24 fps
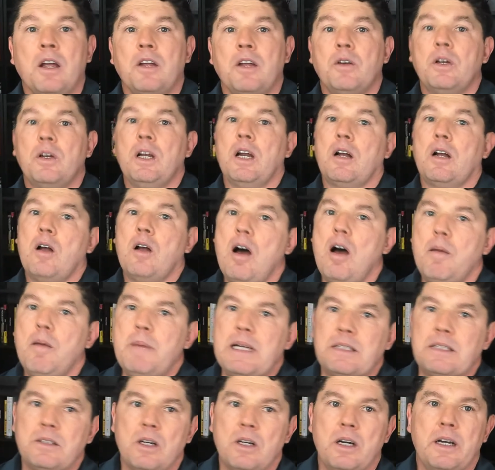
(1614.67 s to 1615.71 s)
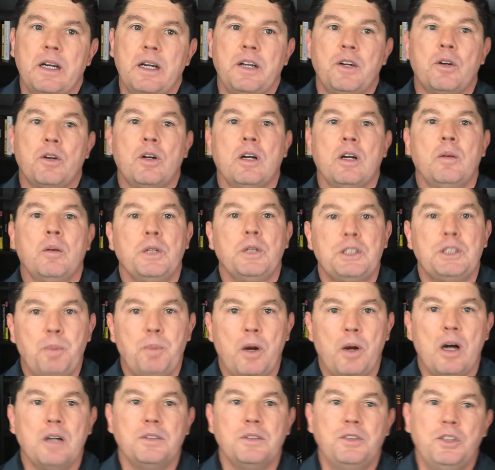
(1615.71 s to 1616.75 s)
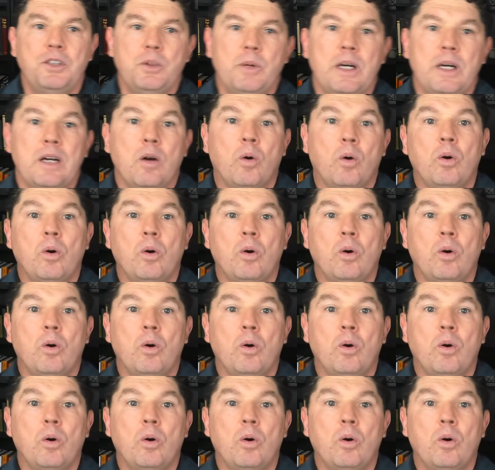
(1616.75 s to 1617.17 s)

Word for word: You're going to comment on it. You're going to respond to it